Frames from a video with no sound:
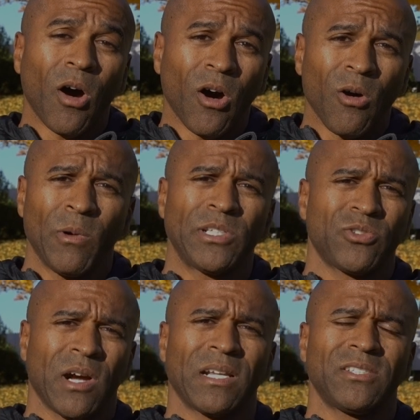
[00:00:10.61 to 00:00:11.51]
always
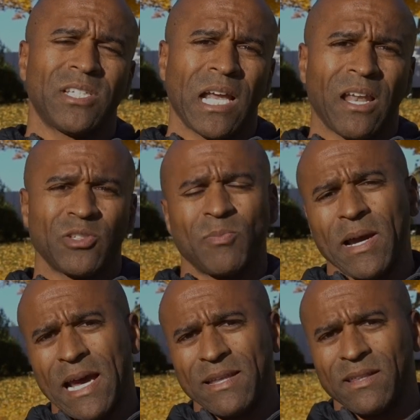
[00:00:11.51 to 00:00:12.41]
trying to challenge
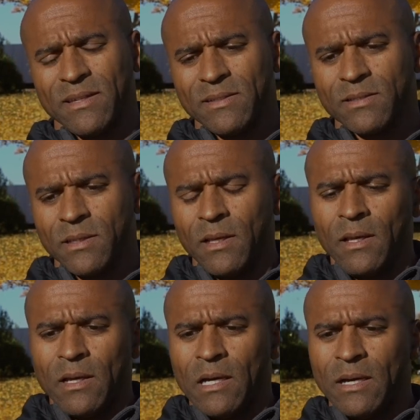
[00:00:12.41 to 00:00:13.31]
my athletes
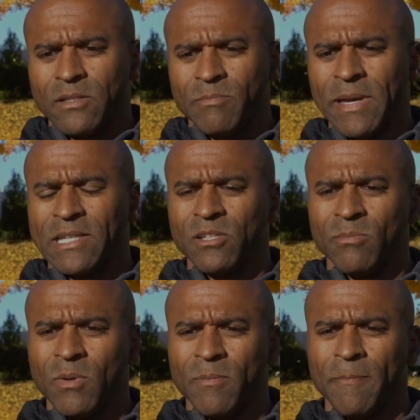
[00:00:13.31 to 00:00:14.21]
to make
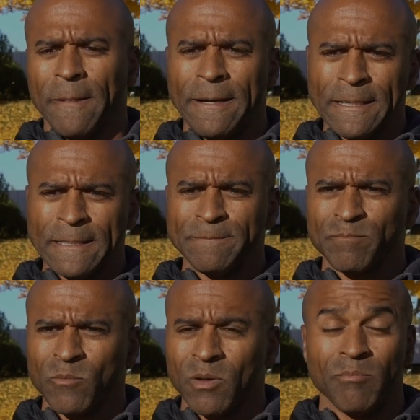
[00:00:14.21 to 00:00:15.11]
them
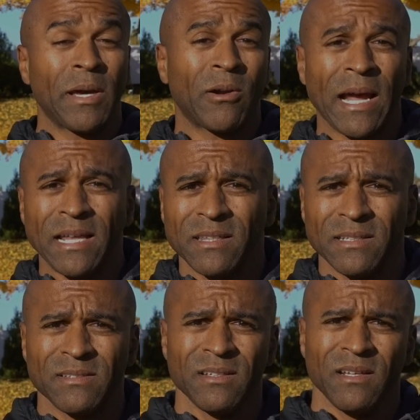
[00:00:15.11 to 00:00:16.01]
better
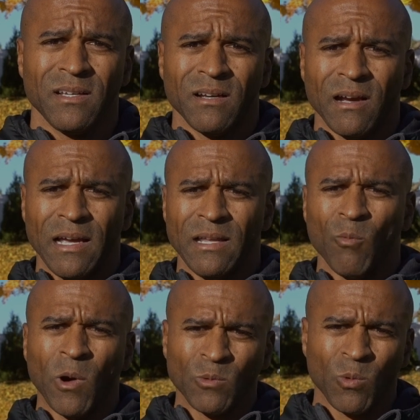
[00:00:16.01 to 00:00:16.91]
athletes. All right,
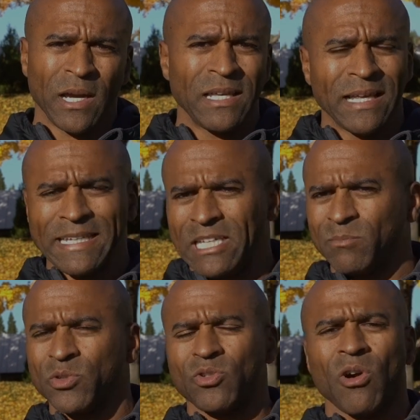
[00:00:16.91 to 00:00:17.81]
and one way, like get
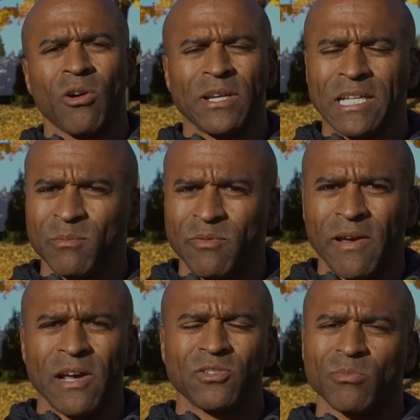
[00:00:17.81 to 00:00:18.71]
them stronger, get them
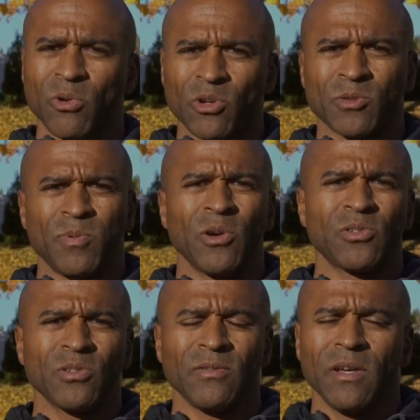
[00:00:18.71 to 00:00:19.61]
faster, more
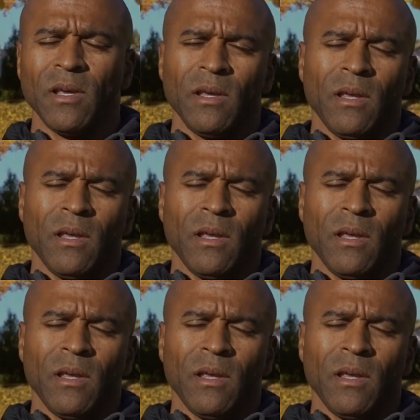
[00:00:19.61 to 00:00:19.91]
explosive.